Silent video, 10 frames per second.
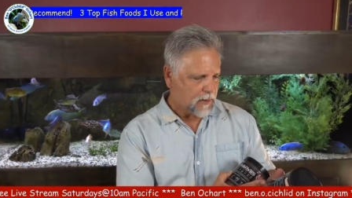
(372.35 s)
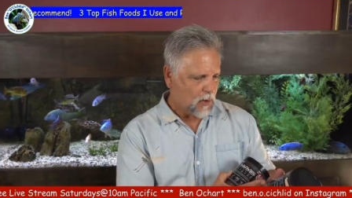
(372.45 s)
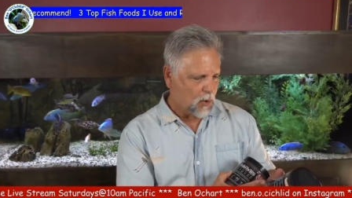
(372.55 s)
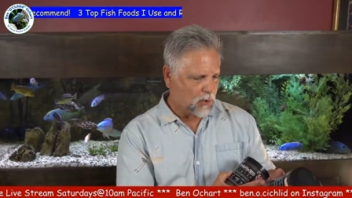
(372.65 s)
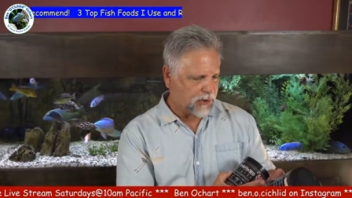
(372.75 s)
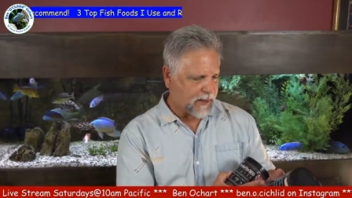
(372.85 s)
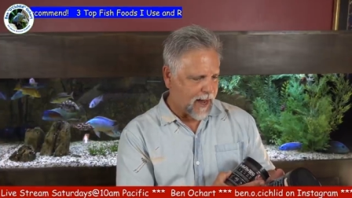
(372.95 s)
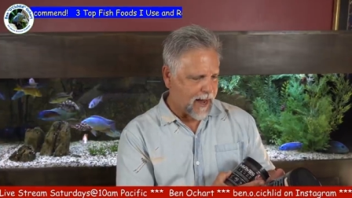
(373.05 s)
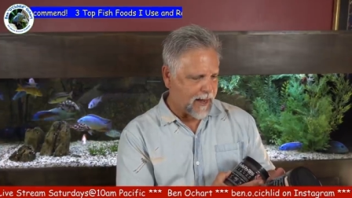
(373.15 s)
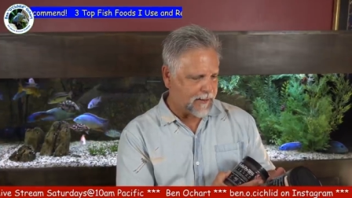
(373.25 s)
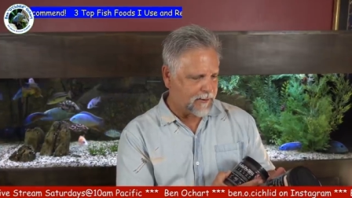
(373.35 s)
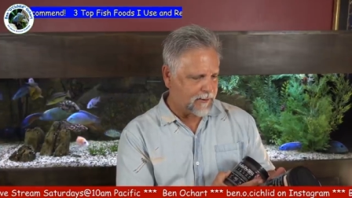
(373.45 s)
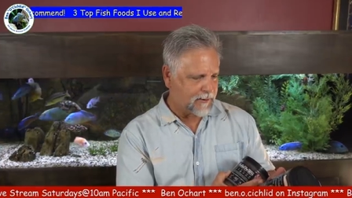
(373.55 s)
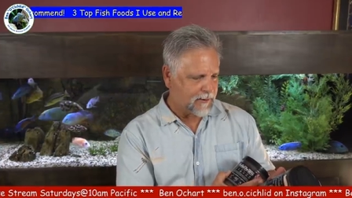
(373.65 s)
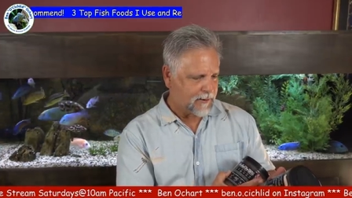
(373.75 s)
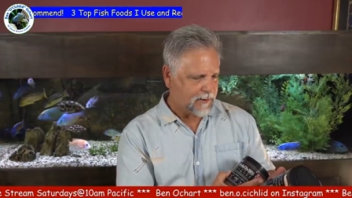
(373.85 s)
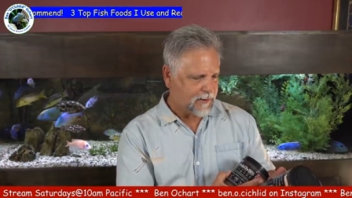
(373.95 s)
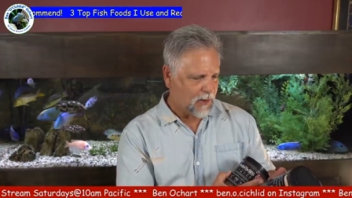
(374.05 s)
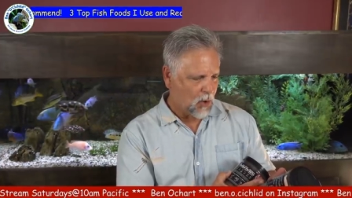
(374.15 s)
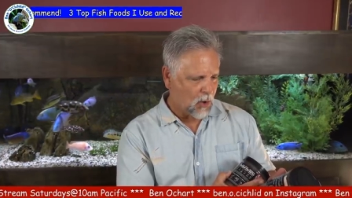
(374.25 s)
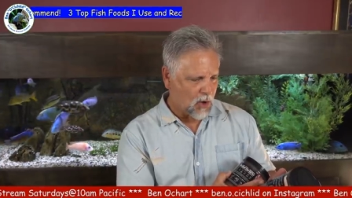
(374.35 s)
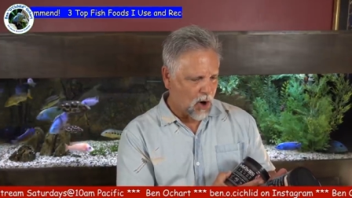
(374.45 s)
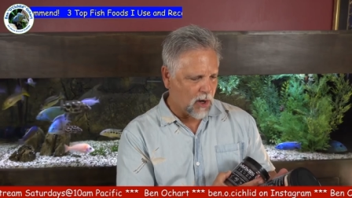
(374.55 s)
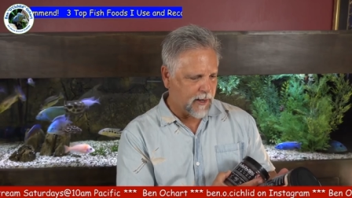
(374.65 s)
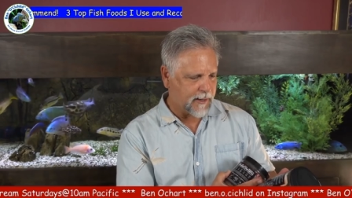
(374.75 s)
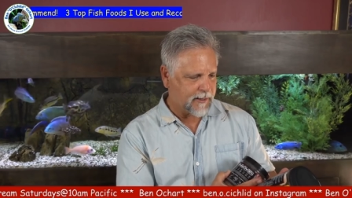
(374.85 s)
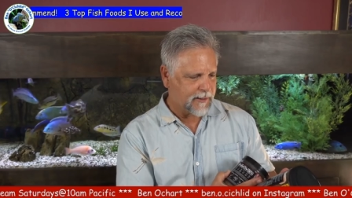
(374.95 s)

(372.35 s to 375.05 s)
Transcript: whole scad, whole garlic,